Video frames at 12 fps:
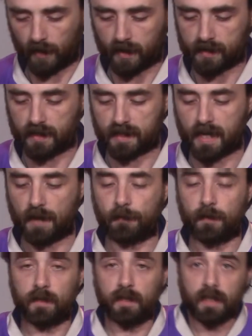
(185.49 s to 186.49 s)
because it's
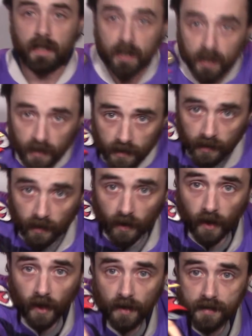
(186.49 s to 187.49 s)
definitely
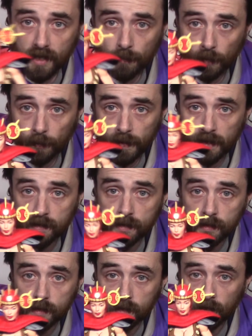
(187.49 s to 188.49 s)
a separate
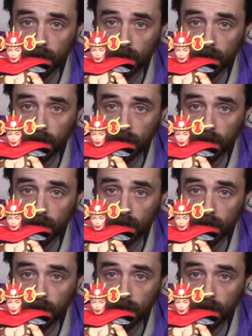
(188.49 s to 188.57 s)
piece,